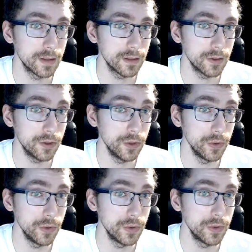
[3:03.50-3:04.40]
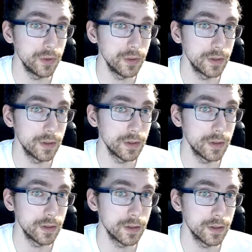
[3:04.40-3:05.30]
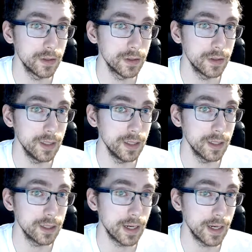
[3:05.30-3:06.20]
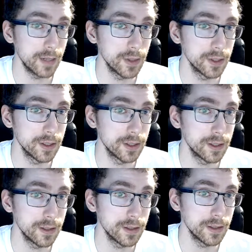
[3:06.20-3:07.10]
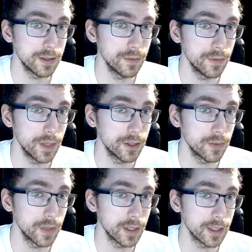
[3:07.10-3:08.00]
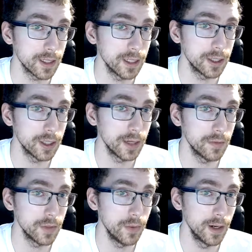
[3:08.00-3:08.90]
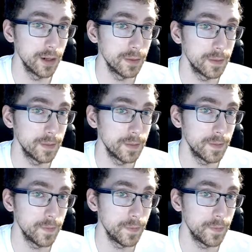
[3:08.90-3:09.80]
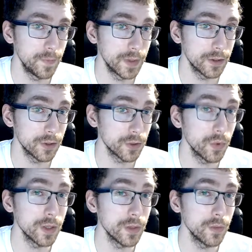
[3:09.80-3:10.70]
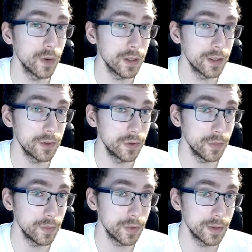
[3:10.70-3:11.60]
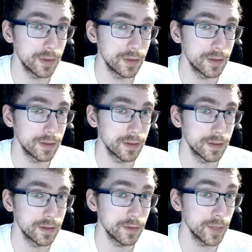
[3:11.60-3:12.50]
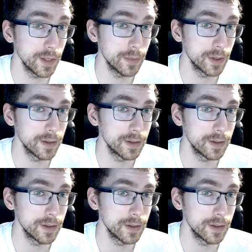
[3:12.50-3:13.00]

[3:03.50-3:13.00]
to these cameras and facial recognition everywhere. There's only one group of people